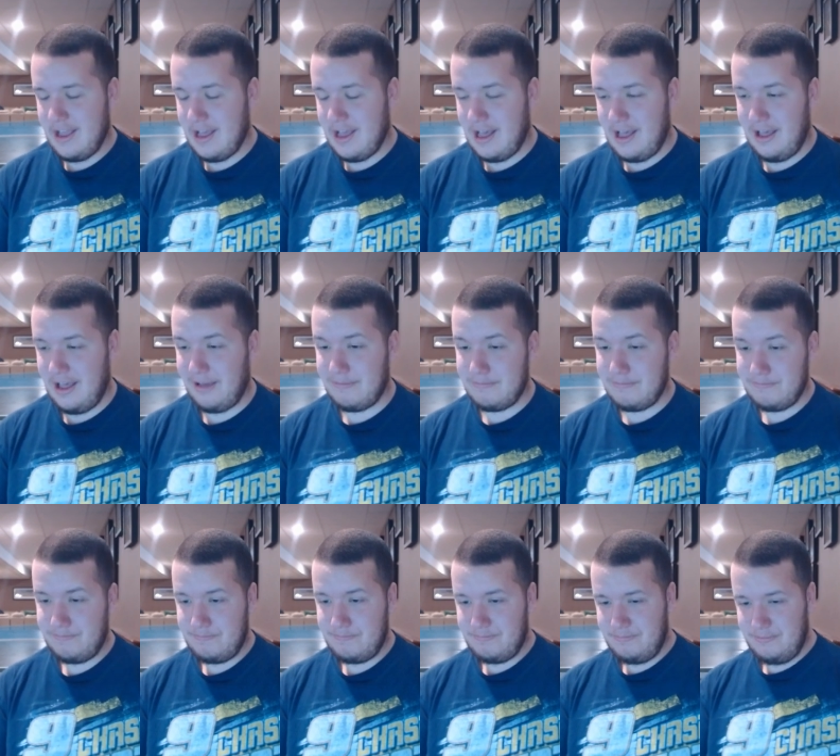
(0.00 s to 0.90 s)
Um,
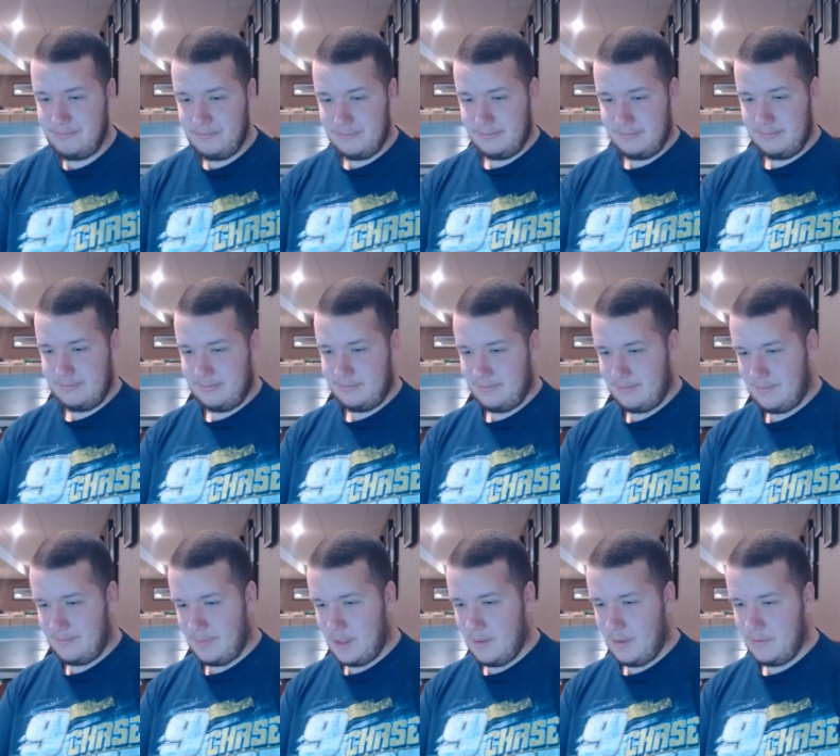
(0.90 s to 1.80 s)

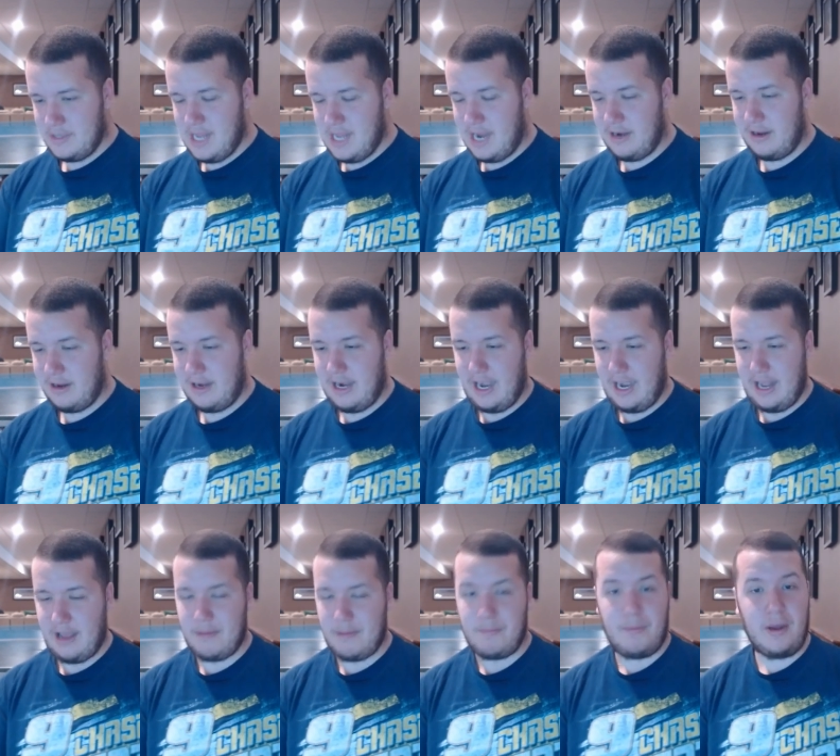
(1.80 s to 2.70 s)
it was not a good
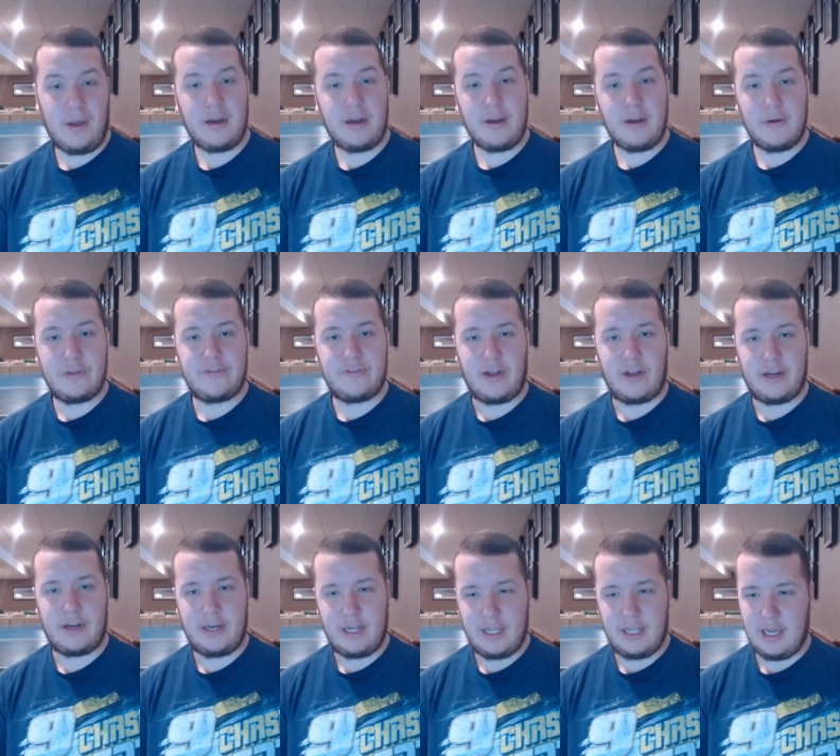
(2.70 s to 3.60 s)
idea, but it was
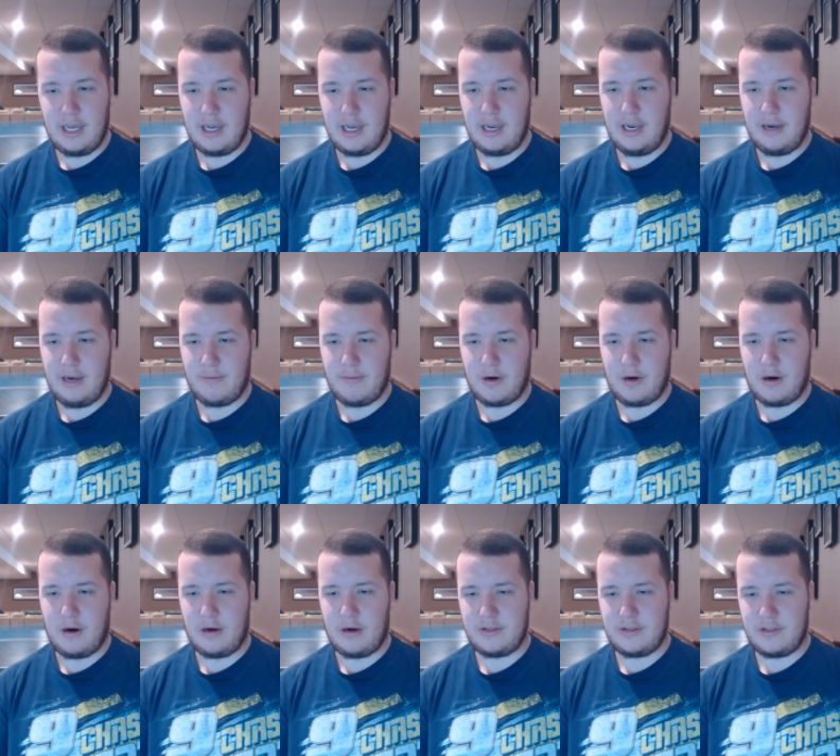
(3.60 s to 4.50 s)
fun uh, in
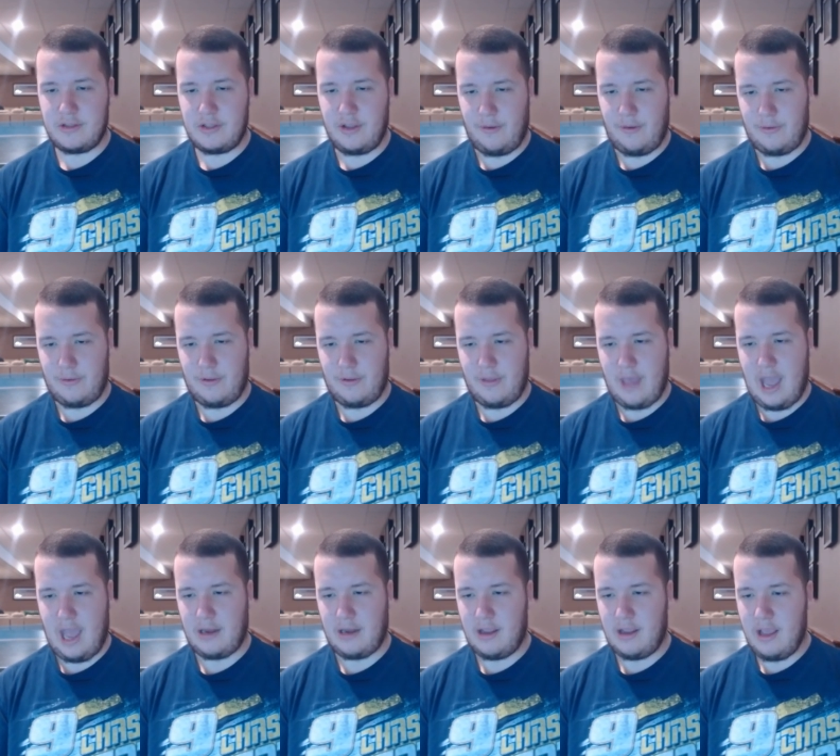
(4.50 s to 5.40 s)
regards to to
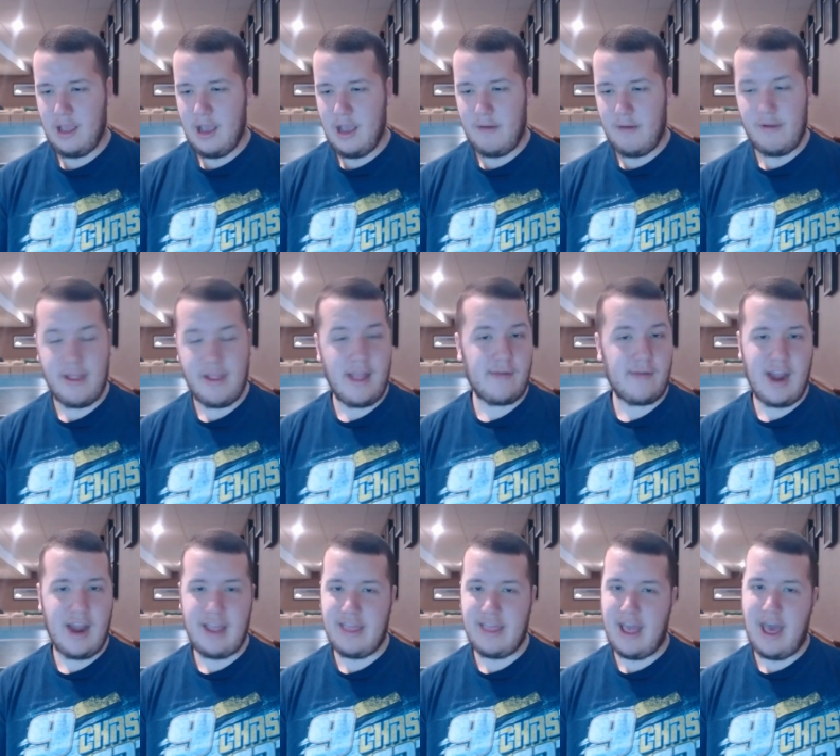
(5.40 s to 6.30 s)
that. We
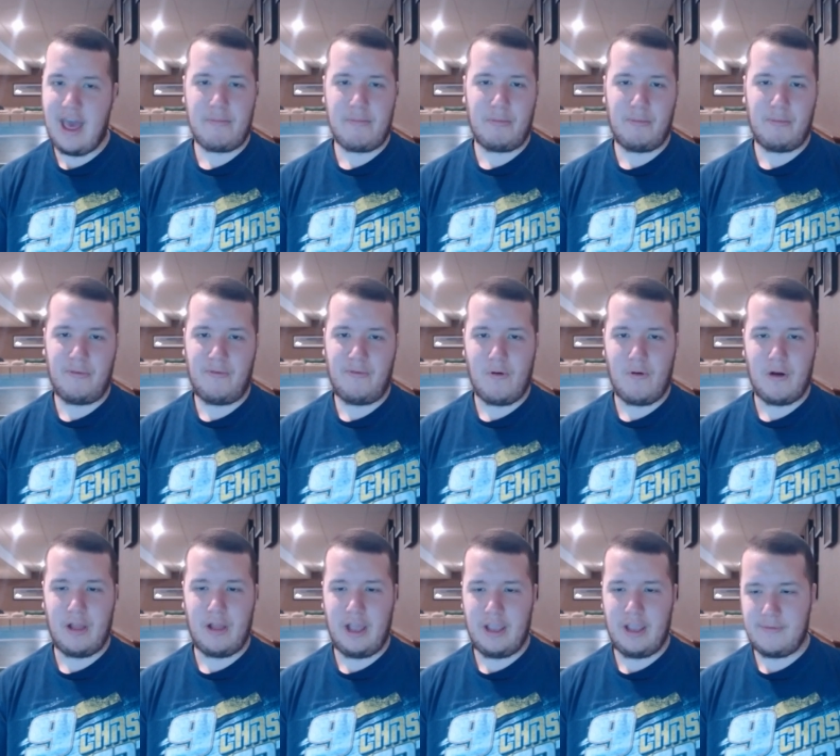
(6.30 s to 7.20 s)
never had that happen
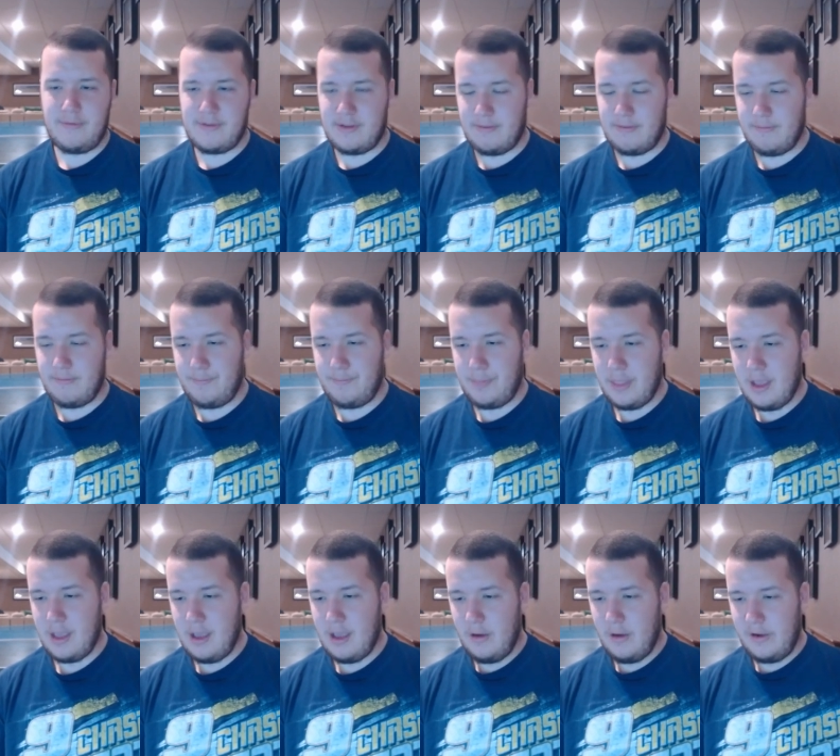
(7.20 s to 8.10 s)
before. Like it was. Um,
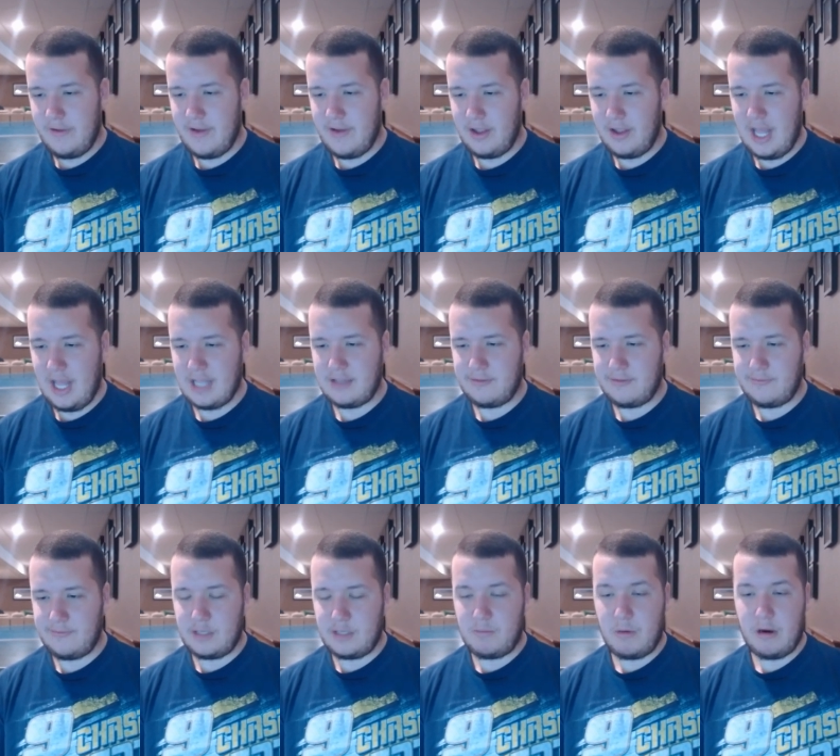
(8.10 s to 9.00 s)
we've had lots
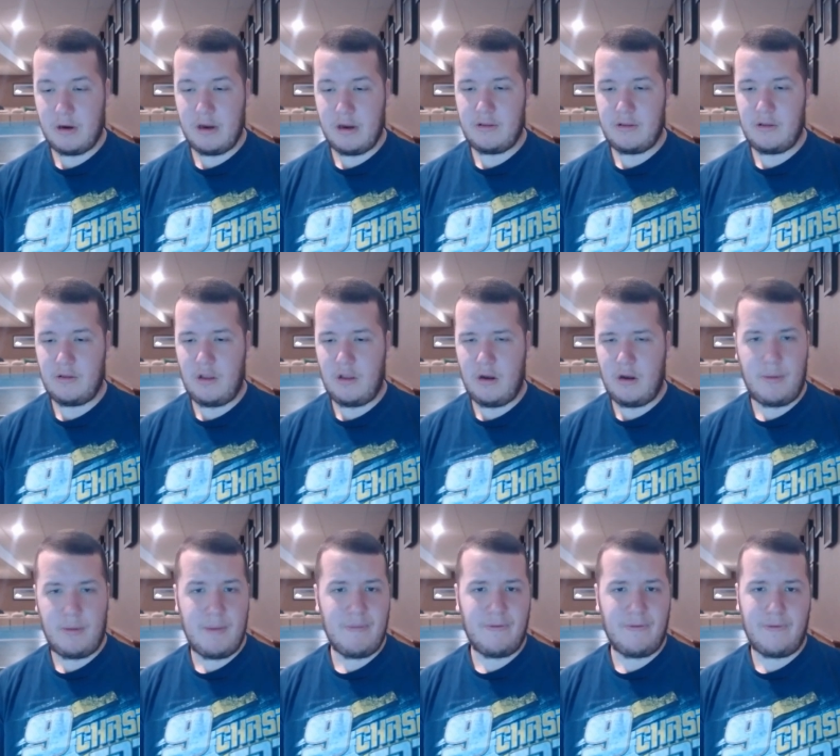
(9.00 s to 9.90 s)
of experiences. You know,
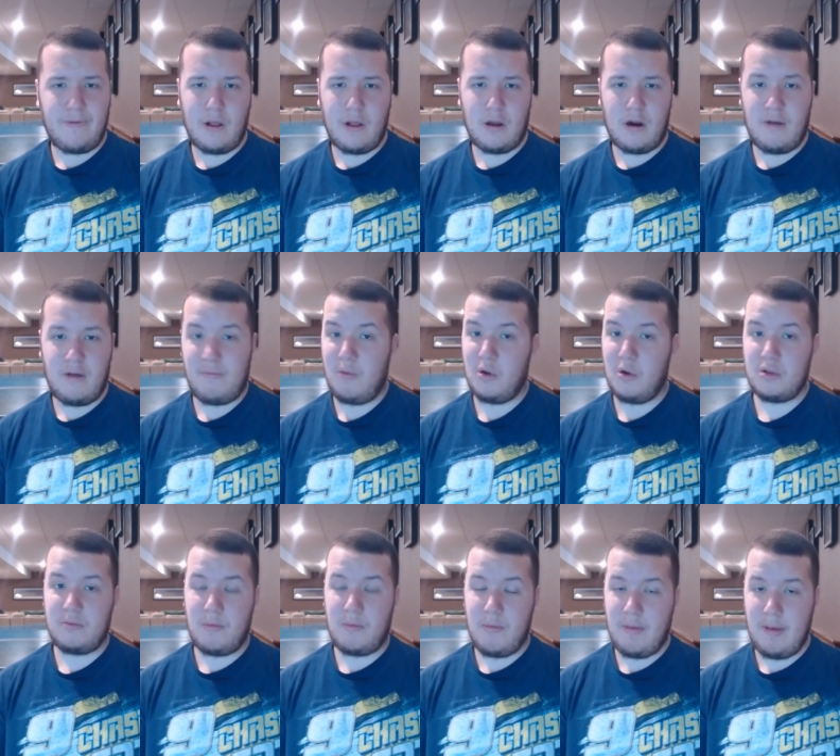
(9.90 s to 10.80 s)
people falling off,
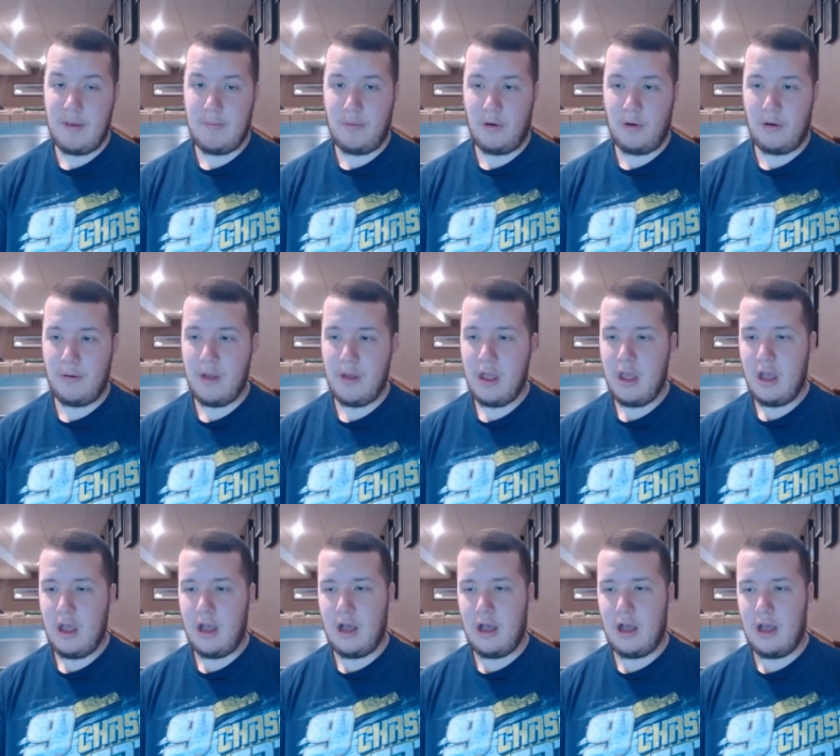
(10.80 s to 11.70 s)
multiple people
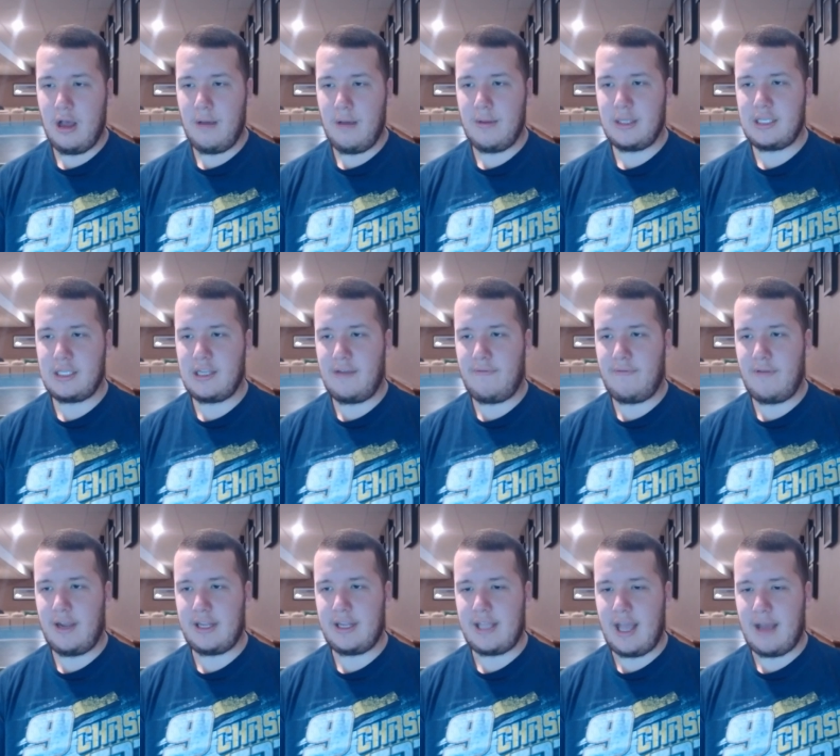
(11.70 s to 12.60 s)
um, and
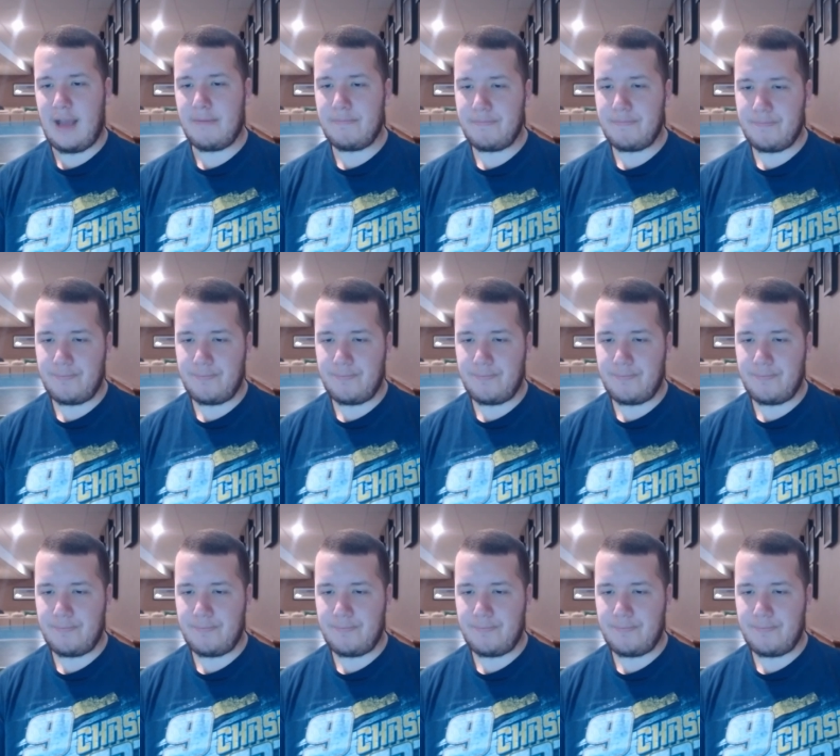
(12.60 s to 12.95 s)
stuff like that.